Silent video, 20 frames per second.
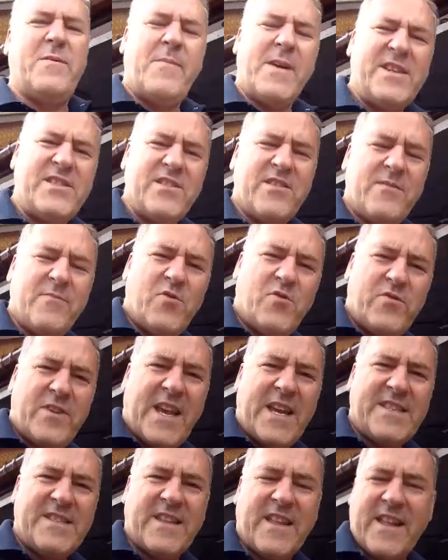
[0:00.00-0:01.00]
measured them all
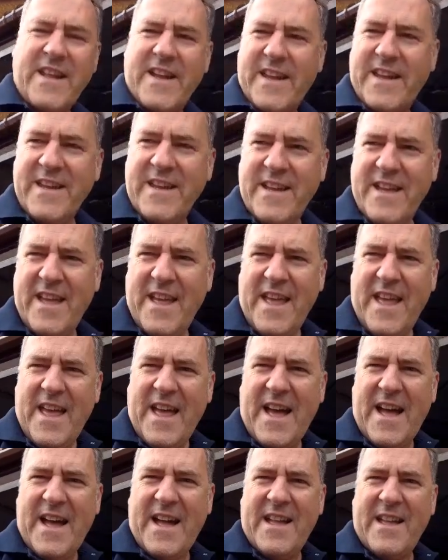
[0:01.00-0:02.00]
yesterday
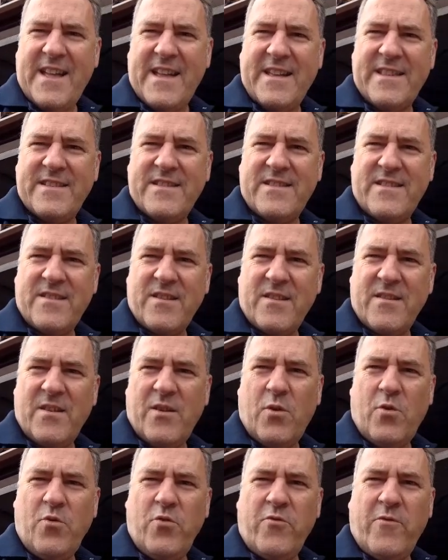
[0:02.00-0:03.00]
and
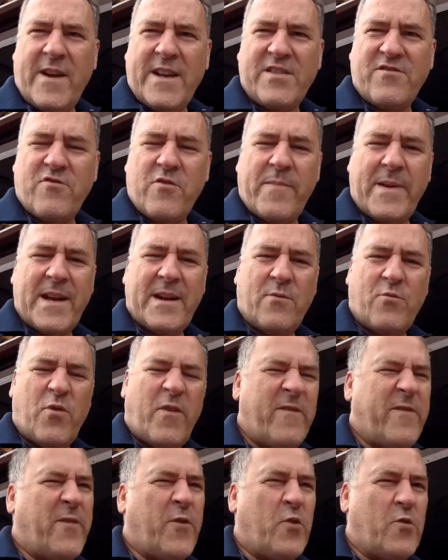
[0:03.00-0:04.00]
all the rest are about
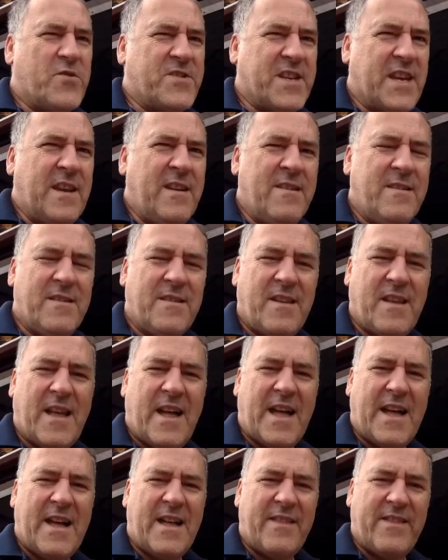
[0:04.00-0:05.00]
140
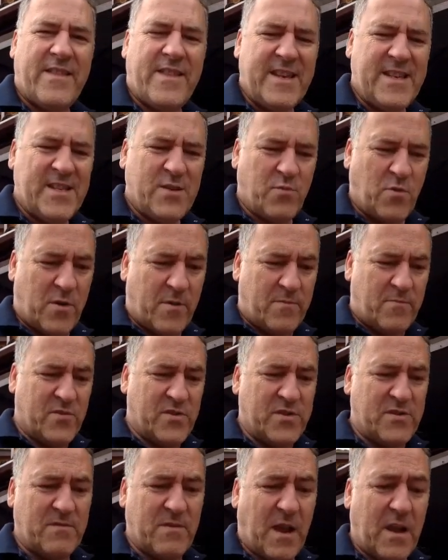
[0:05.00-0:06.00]
and this one
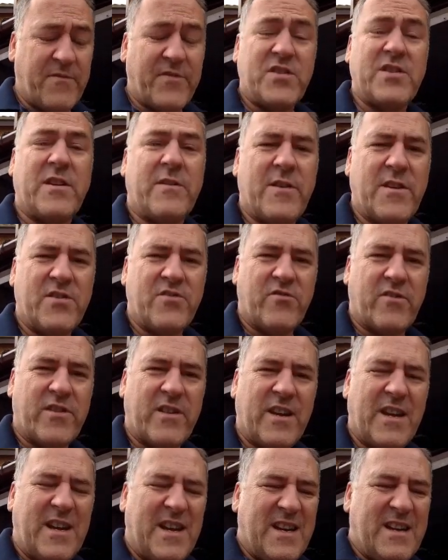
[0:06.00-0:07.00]
was over 200
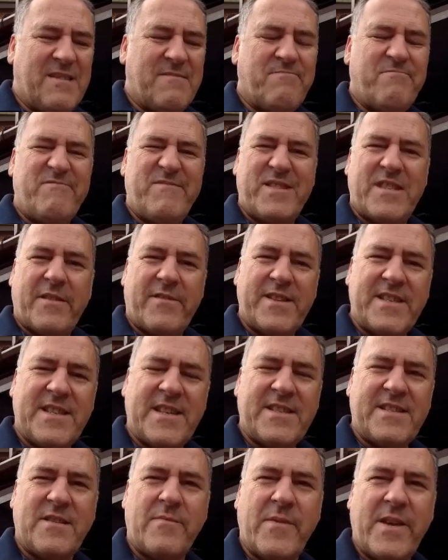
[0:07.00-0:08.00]
so it
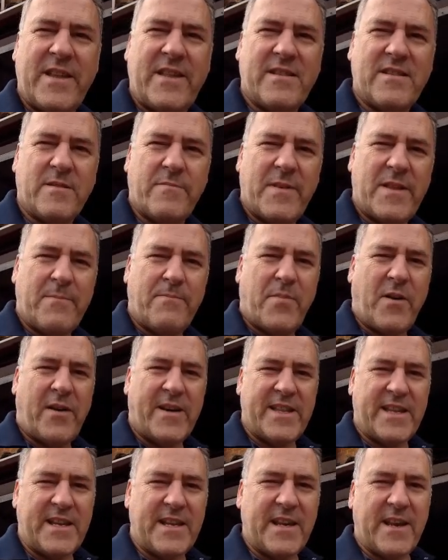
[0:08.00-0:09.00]
says to me there's a bit of
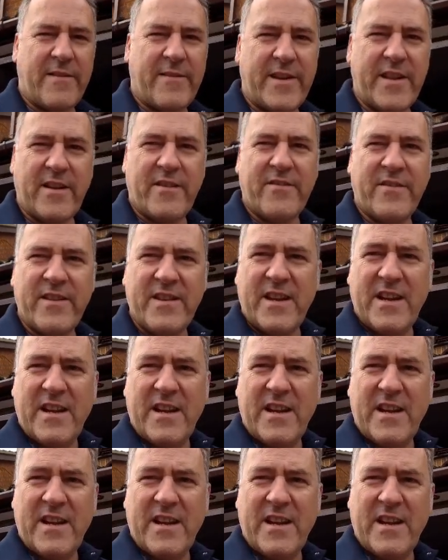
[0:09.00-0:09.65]
binding going on